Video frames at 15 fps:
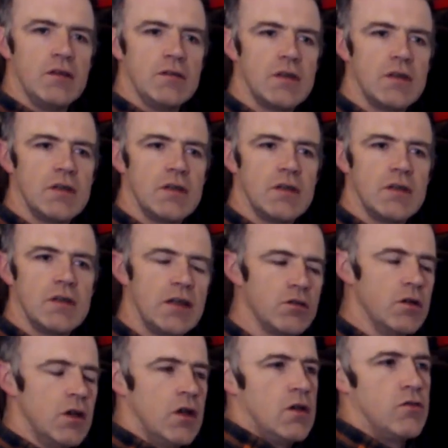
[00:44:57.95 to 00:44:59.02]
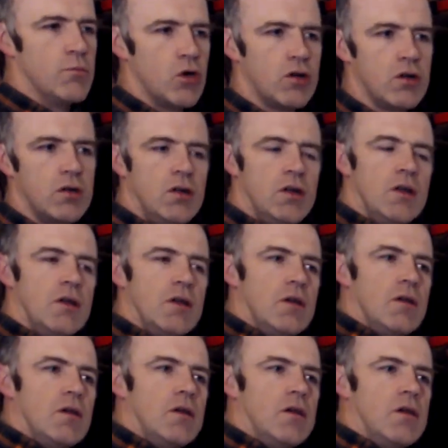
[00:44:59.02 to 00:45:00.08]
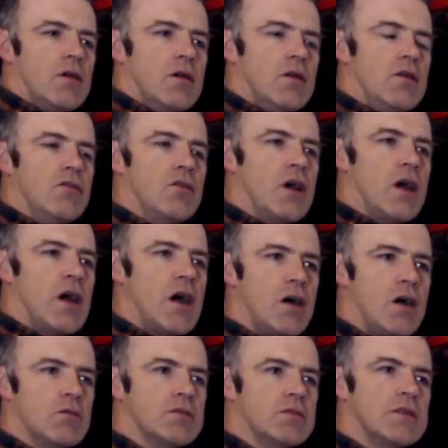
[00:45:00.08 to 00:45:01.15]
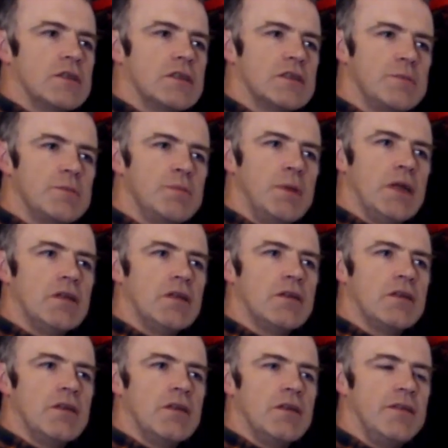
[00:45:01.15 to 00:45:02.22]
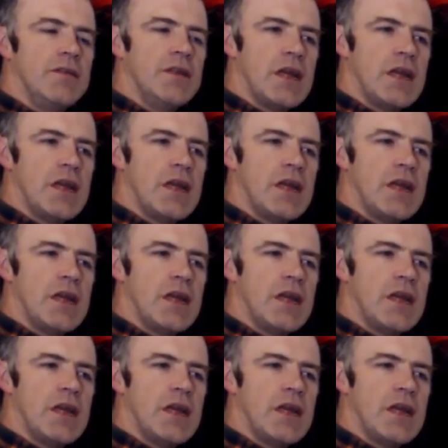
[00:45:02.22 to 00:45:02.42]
The more the house is built in natural